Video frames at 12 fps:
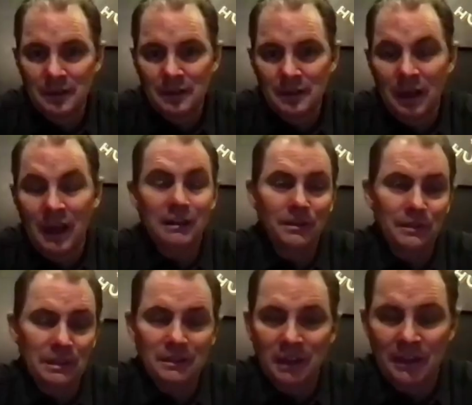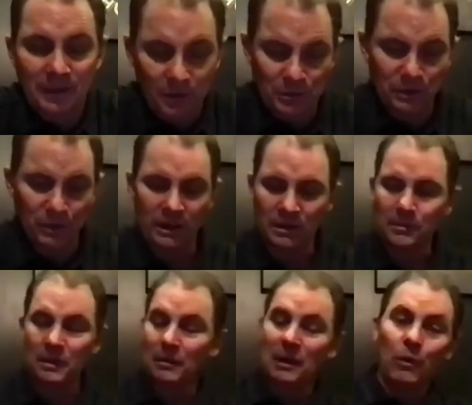I loved it. I thought it was great. And
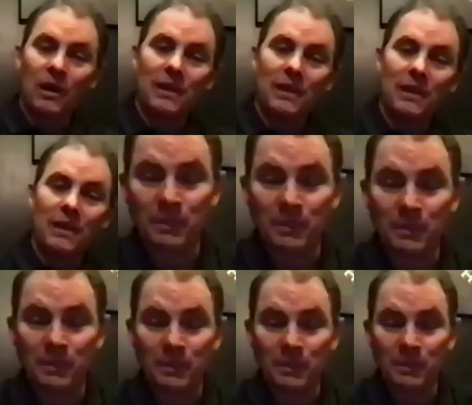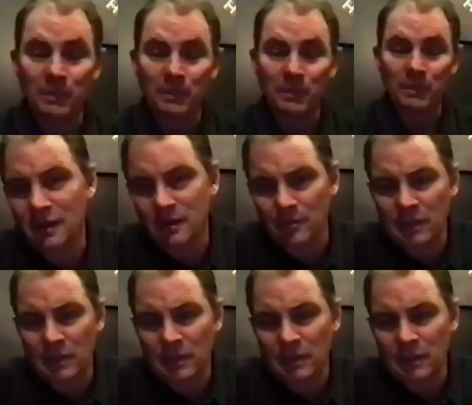my wife went, my son went.